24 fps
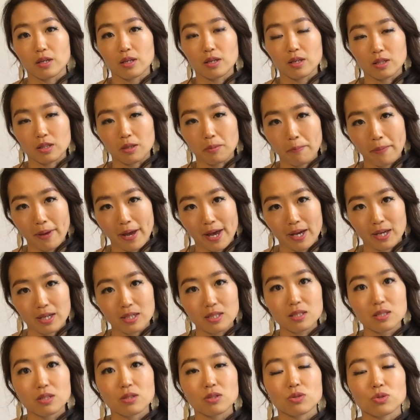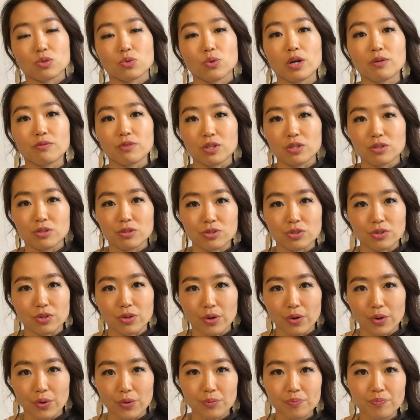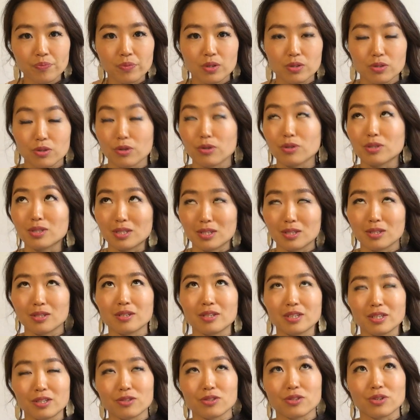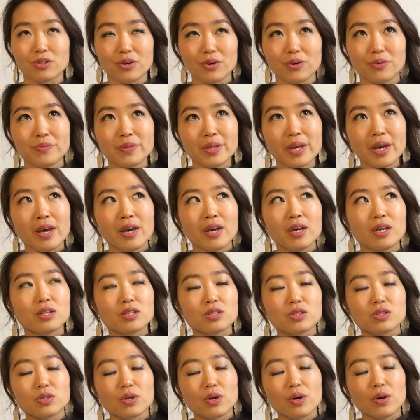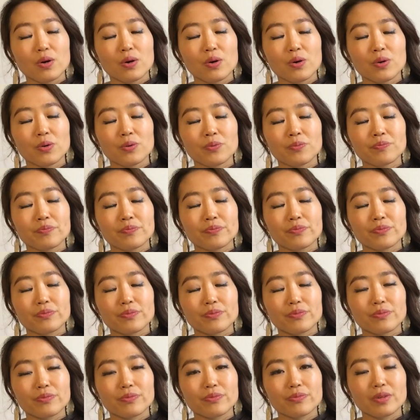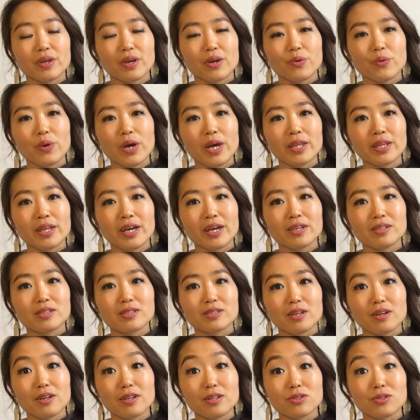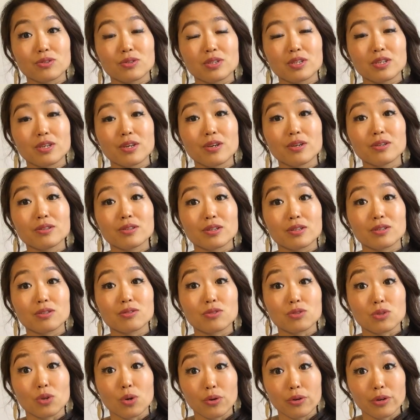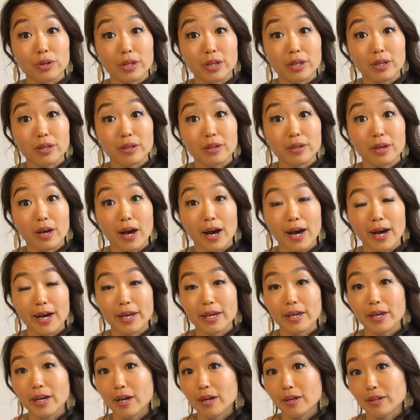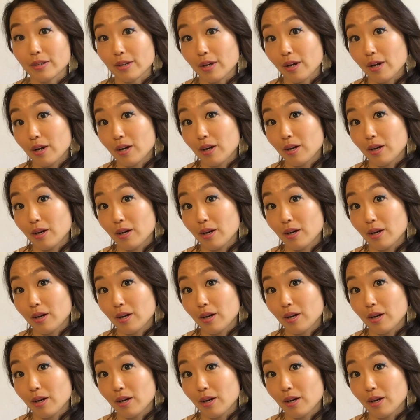the past, 12 years ago, 13 years ago. So when I started to hear the story, I had